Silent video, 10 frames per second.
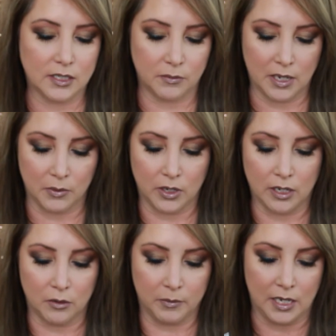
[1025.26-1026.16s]
to be able to
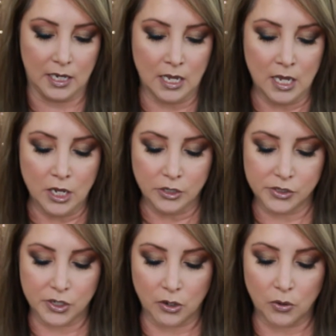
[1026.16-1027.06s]
help me.
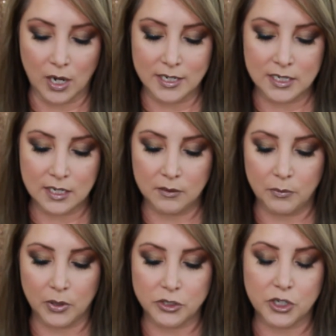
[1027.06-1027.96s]
So I did
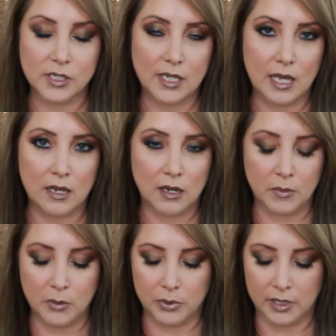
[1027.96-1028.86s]
purchase that. I'm
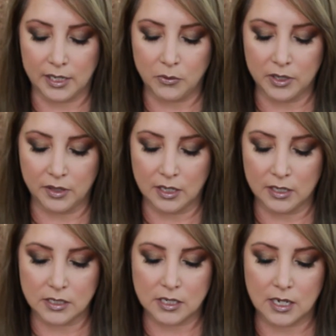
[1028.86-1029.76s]
gonna play with
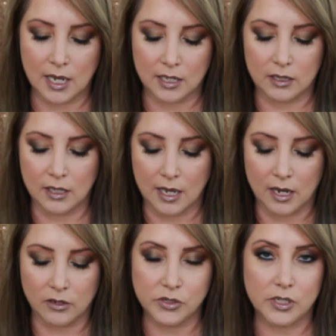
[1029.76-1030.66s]
it at the
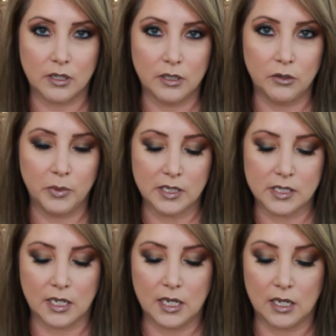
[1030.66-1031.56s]
house a little bit
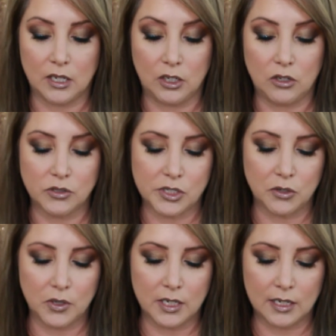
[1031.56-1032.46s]
to get used
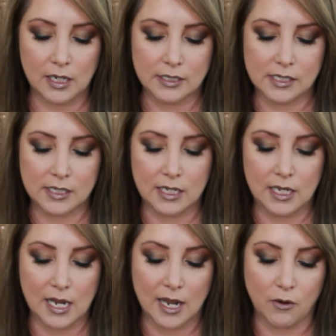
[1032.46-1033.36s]
to it and see
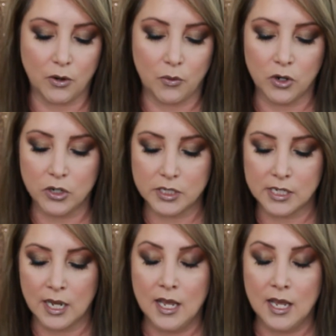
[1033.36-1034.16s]
how it works.